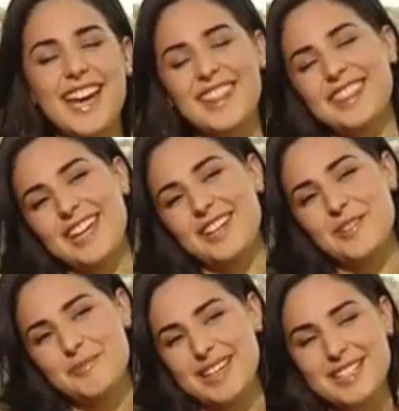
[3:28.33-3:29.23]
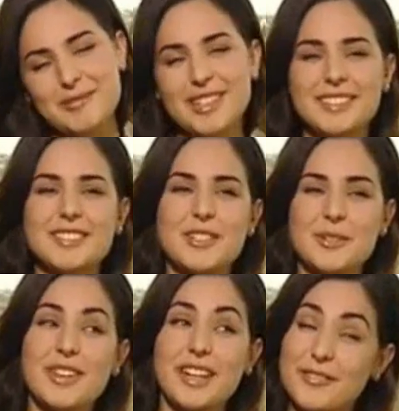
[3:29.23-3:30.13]
And they know me as well,
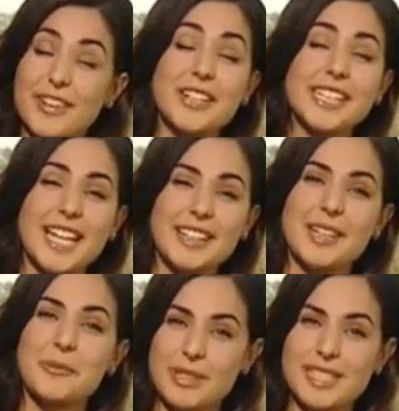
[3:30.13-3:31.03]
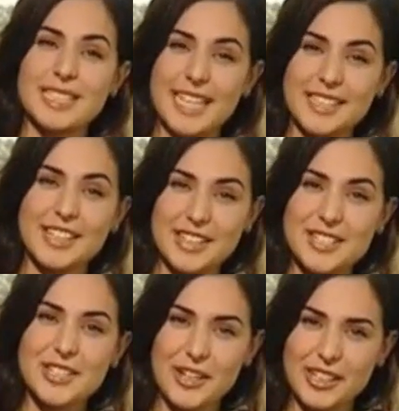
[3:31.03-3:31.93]
so they are very glad that we selected
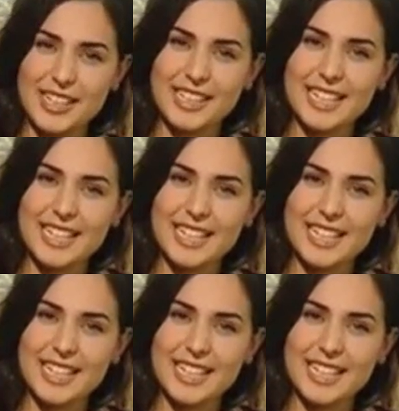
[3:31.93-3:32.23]
this song